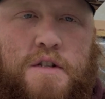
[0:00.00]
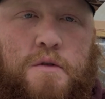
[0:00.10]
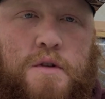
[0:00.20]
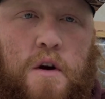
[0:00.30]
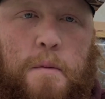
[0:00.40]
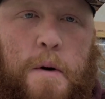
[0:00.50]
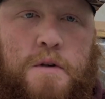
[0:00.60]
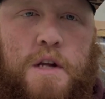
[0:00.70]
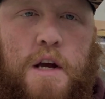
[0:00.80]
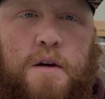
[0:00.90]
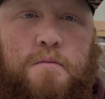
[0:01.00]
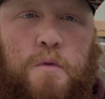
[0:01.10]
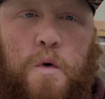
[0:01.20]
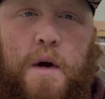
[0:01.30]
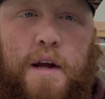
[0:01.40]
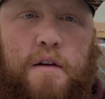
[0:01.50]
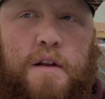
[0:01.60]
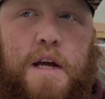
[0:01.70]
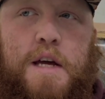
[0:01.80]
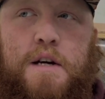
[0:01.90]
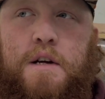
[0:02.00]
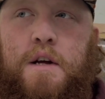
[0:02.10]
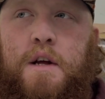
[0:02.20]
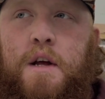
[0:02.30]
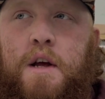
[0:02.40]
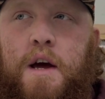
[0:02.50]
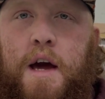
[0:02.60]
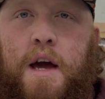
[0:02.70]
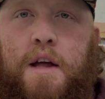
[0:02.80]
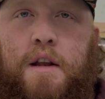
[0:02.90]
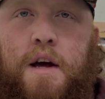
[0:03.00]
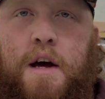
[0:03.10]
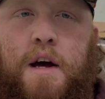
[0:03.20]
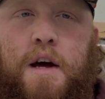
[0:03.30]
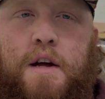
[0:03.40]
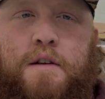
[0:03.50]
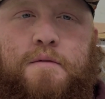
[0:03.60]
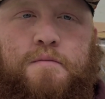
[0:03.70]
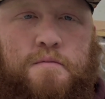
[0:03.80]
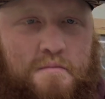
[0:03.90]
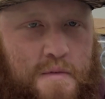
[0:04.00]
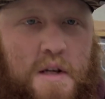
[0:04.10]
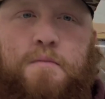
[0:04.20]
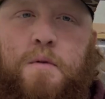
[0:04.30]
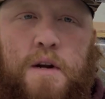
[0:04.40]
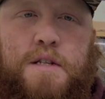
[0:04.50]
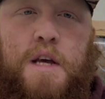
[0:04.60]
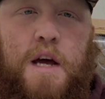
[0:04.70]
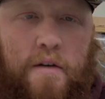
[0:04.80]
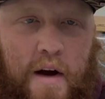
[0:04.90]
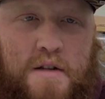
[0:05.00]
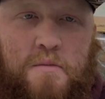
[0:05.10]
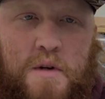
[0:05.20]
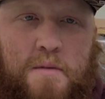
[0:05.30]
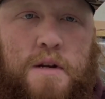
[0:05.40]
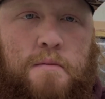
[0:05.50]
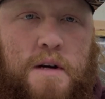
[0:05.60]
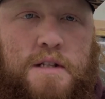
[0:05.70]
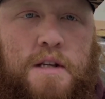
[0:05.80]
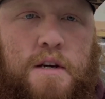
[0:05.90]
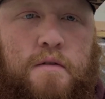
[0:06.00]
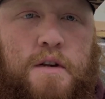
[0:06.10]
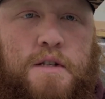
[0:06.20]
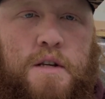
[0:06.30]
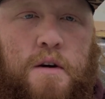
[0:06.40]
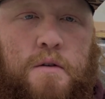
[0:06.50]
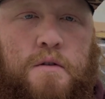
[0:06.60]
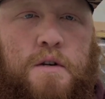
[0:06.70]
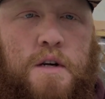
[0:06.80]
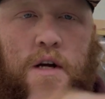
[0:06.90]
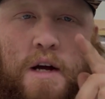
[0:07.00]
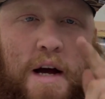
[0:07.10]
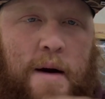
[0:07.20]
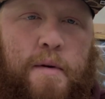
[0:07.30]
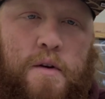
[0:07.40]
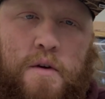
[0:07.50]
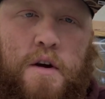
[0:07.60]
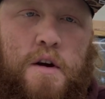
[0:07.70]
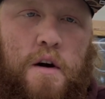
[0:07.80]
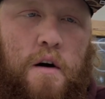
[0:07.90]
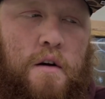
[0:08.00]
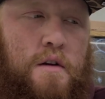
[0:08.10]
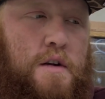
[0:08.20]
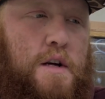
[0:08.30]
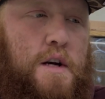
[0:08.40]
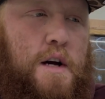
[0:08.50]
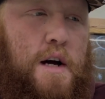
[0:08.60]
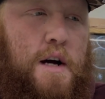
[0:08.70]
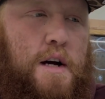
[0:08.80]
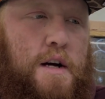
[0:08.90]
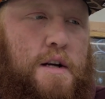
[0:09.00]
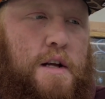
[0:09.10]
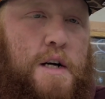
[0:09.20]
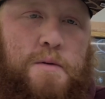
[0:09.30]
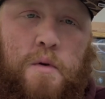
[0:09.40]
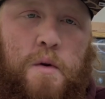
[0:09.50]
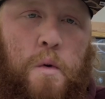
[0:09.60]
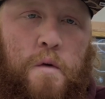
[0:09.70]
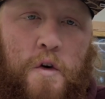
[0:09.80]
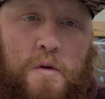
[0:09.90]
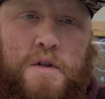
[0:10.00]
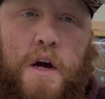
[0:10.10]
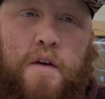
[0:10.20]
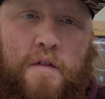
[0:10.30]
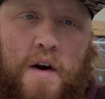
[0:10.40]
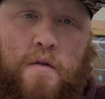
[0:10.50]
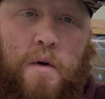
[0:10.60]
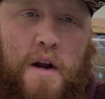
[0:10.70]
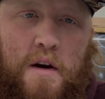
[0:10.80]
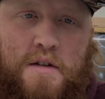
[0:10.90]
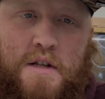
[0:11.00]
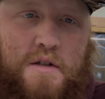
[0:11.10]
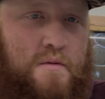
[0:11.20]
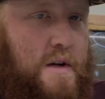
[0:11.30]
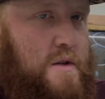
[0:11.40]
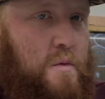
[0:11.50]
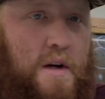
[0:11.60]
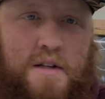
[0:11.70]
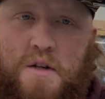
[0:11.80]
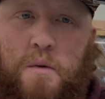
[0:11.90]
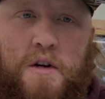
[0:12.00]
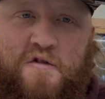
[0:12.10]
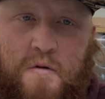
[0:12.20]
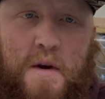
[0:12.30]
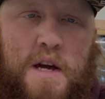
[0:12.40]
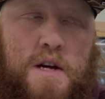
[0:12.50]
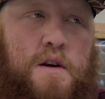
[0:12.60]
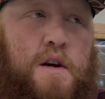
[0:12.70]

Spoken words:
to start posting more regularly. And believe me when I say I've got some trips up my sleeve. So Happy New Year, y'all. I hope 2024 was good for everyone else as well as it was for me.